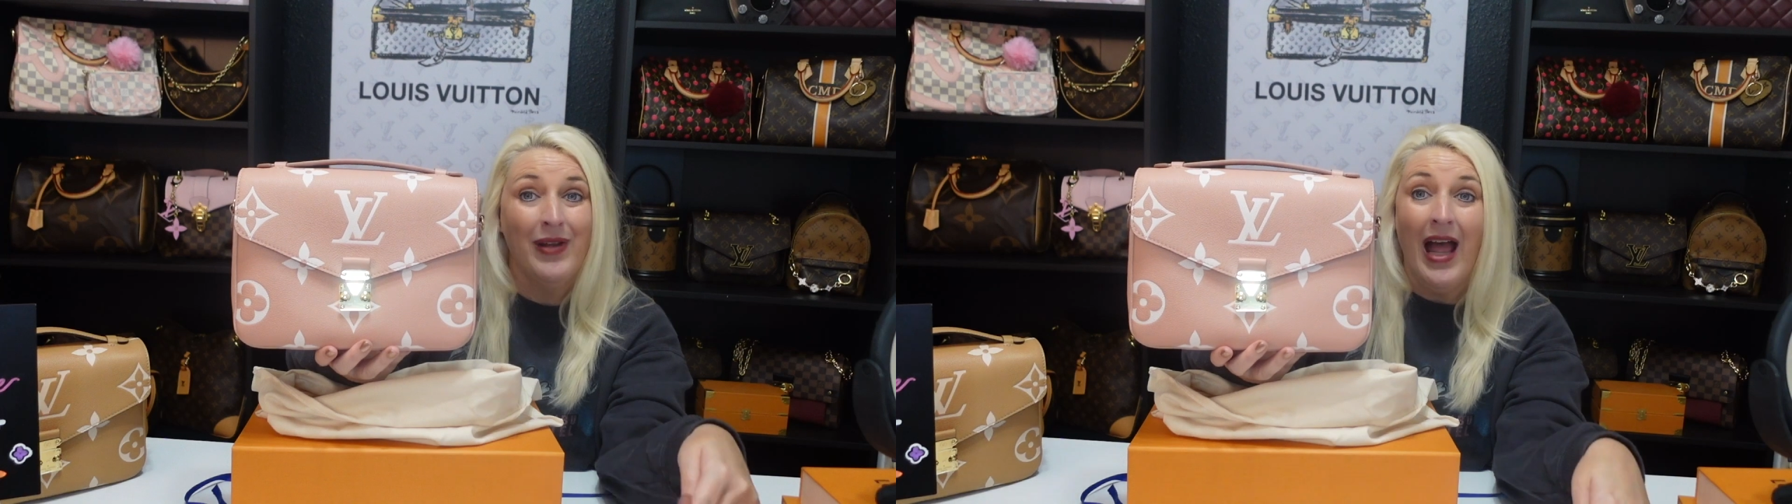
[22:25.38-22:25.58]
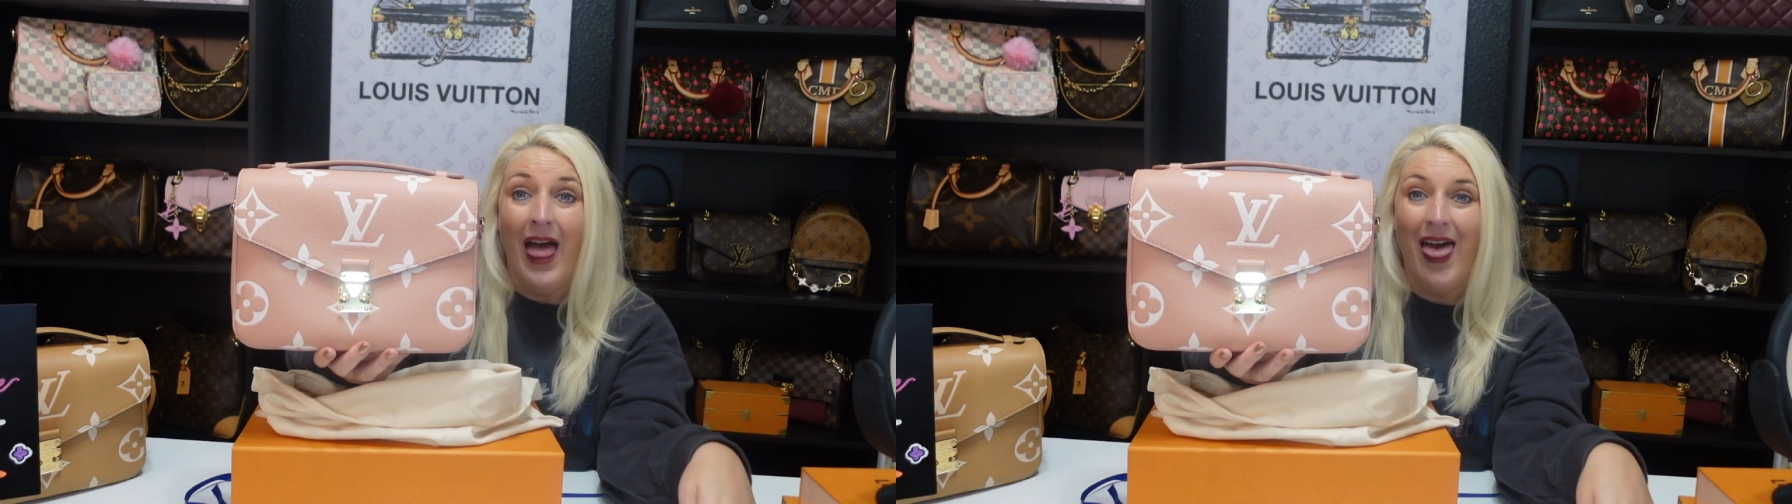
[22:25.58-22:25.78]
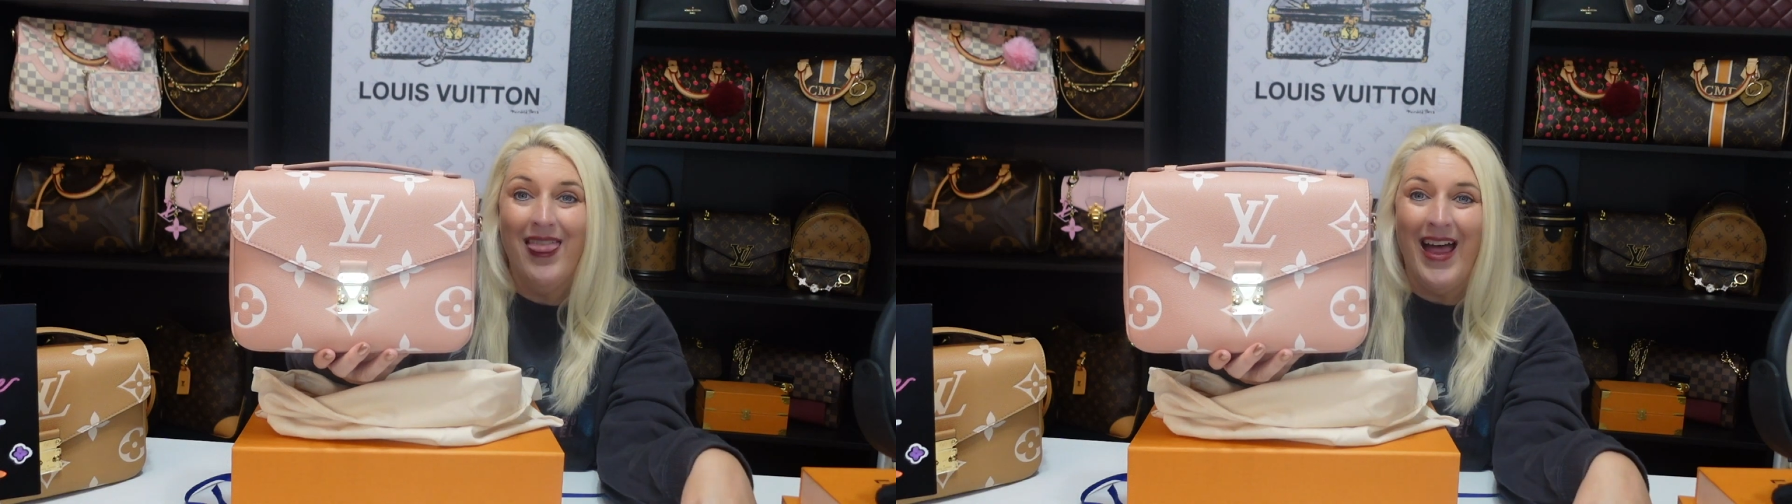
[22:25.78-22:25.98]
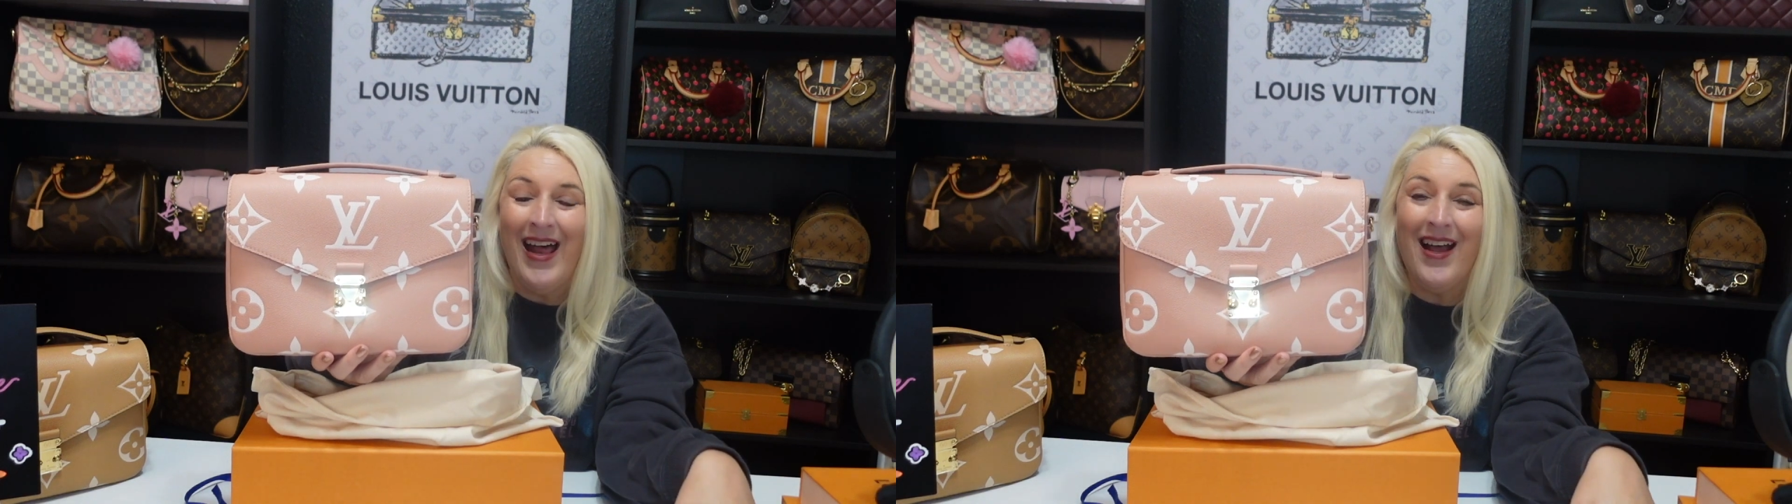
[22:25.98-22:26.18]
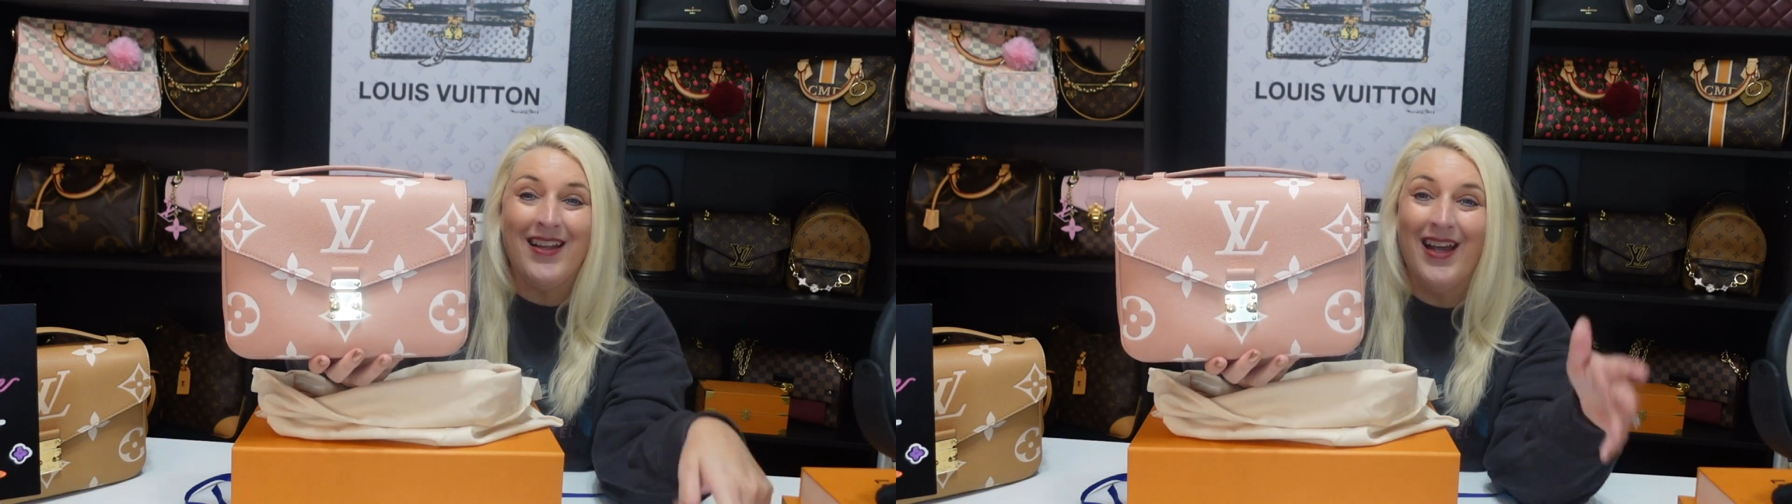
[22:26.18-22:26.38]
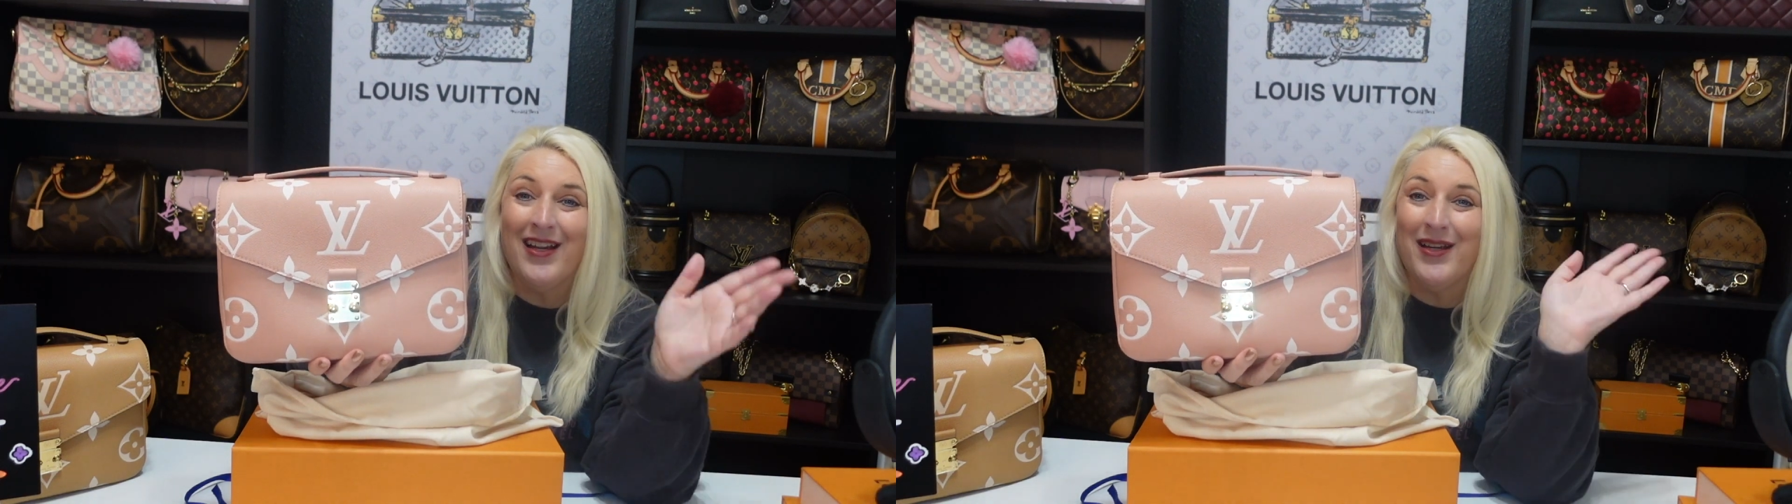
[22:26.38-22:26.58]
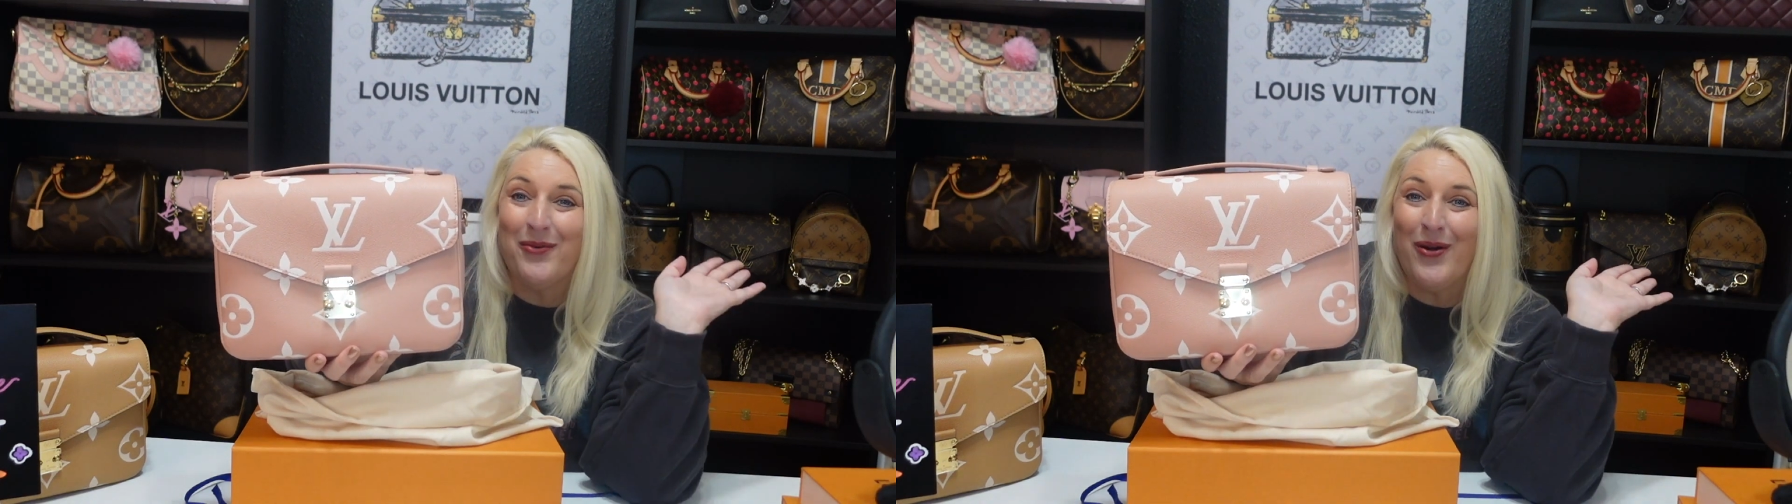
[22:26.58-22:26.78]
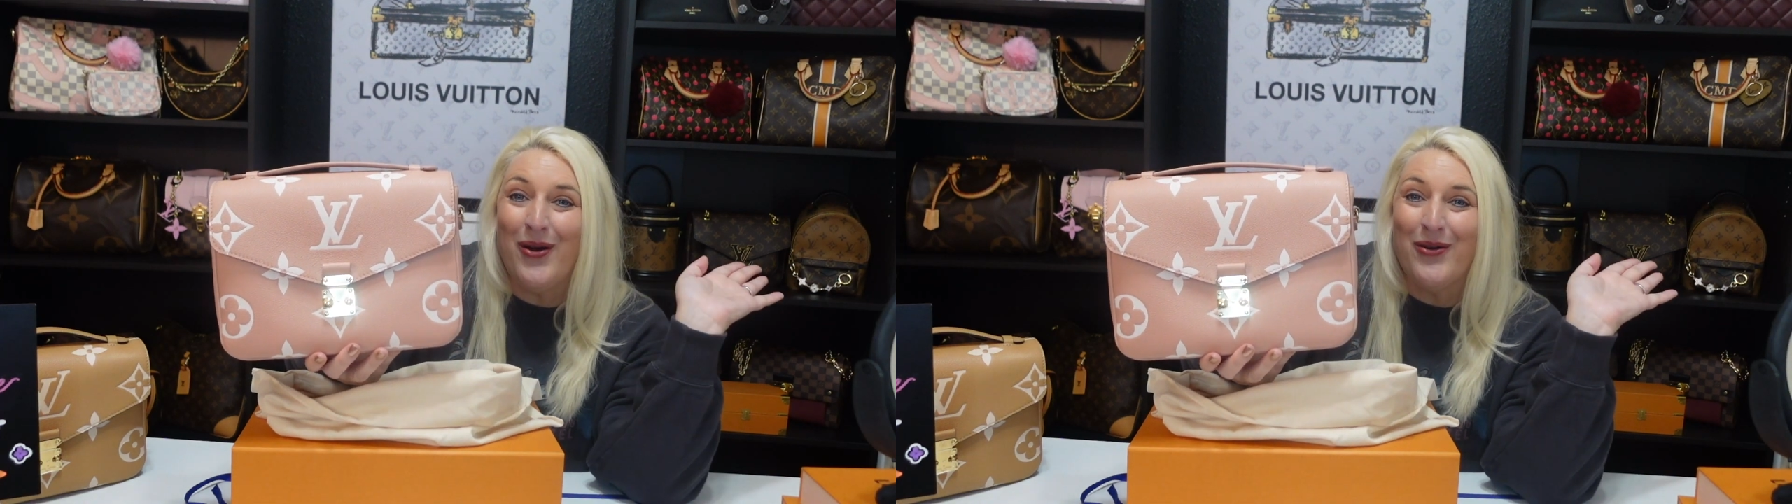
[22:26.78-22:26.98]
That I can't get
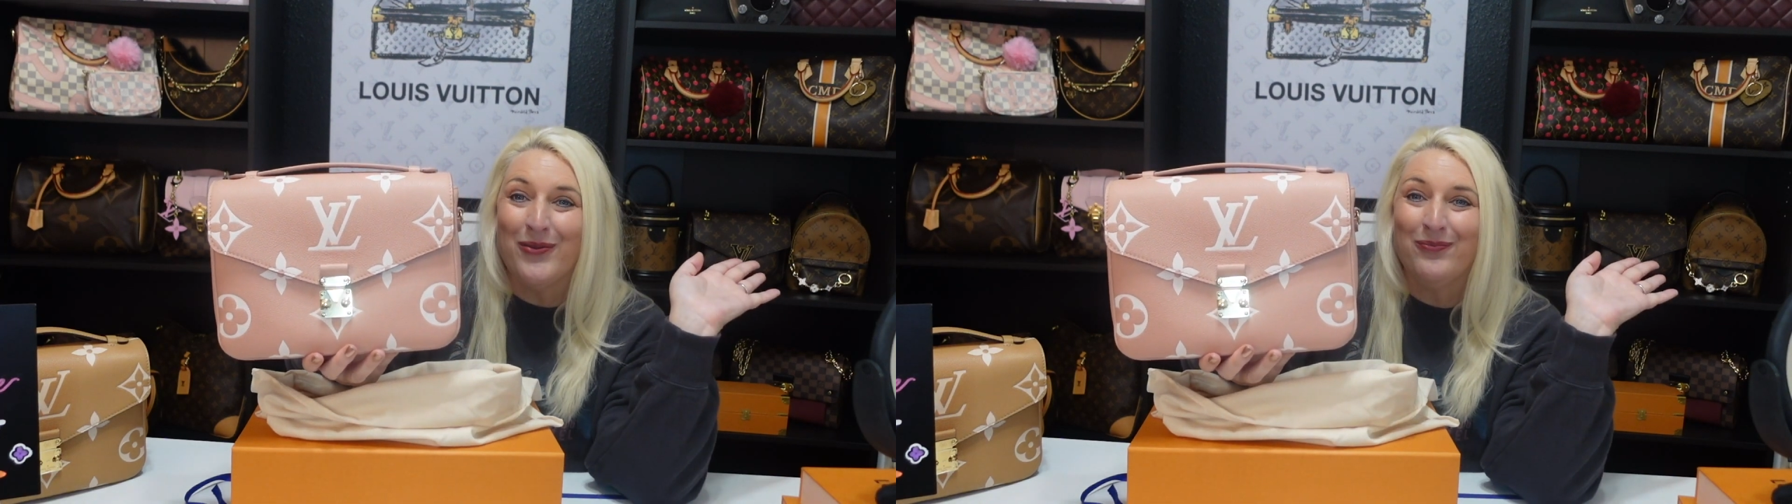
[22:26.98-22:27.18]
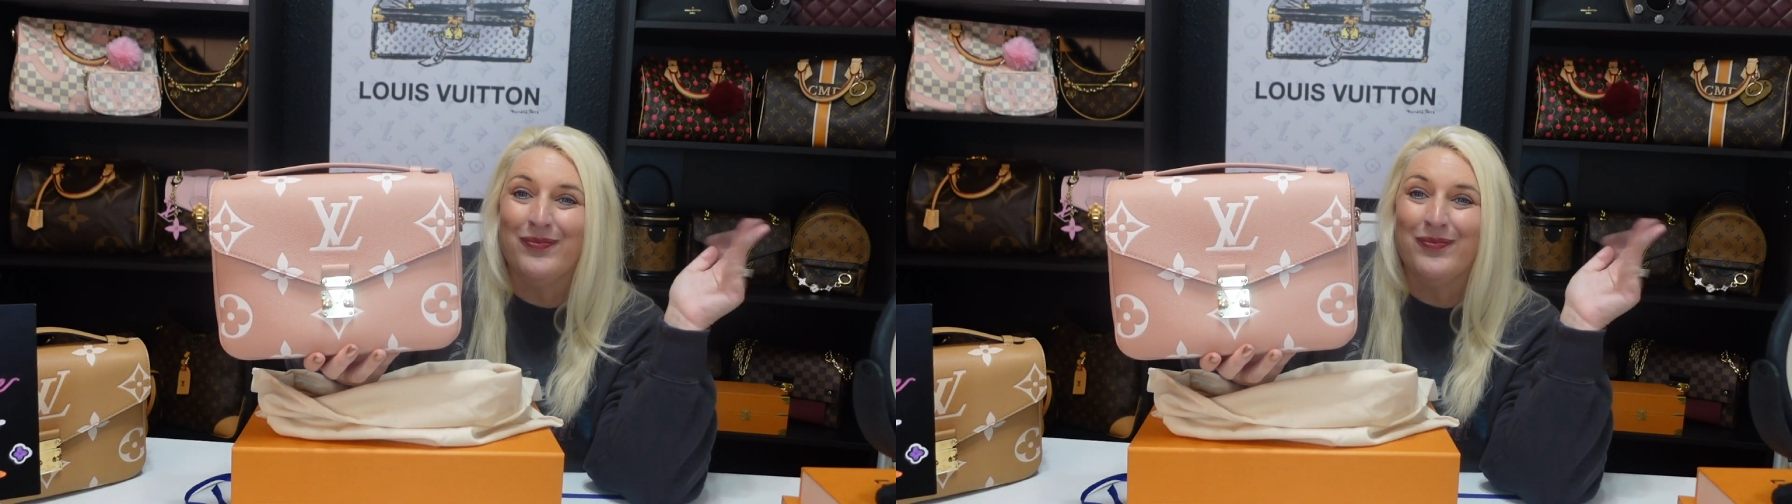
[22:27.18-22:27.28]
wrong.